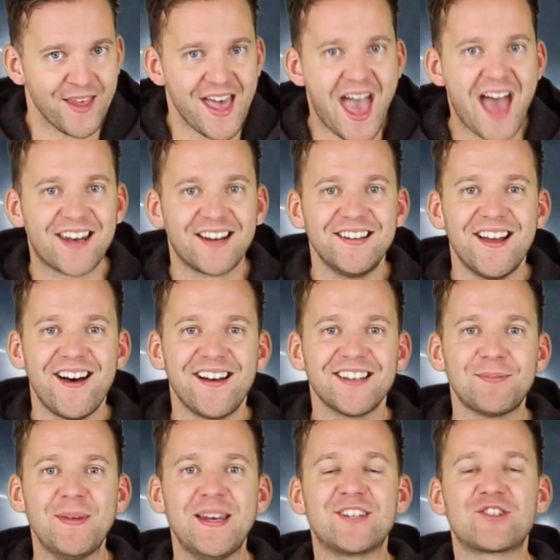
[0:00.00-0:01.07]
It had a
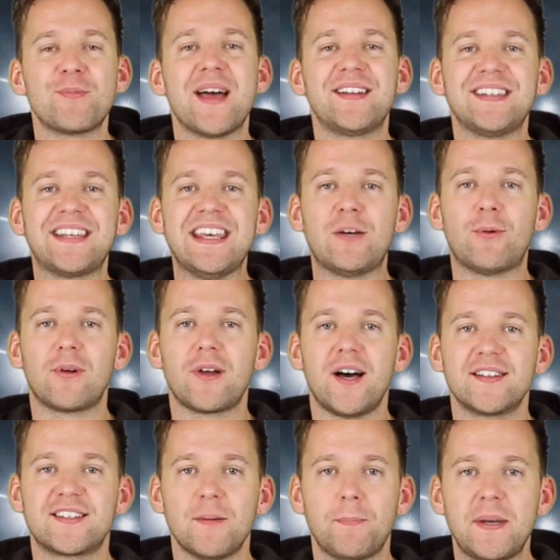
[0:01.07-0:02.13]
last minute dramatic
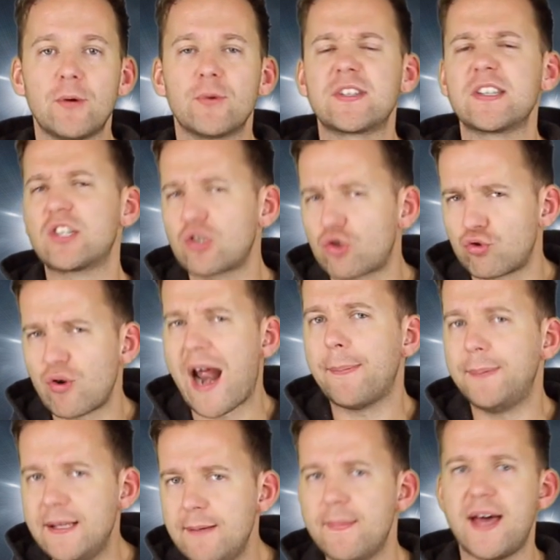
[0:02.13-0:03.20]
equaliser, but it was a
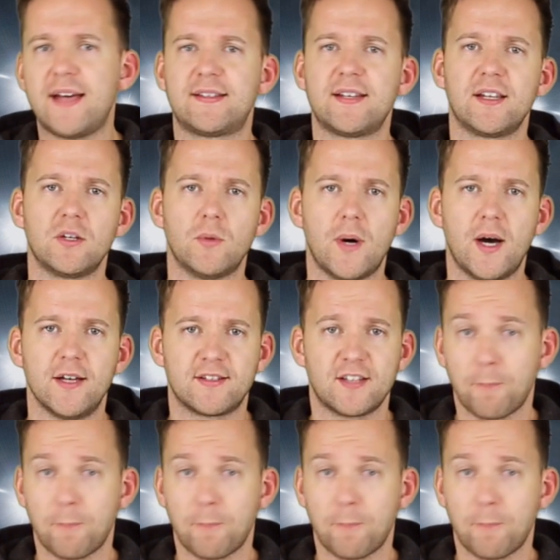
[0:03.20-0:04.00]
scrappy mess otherwise.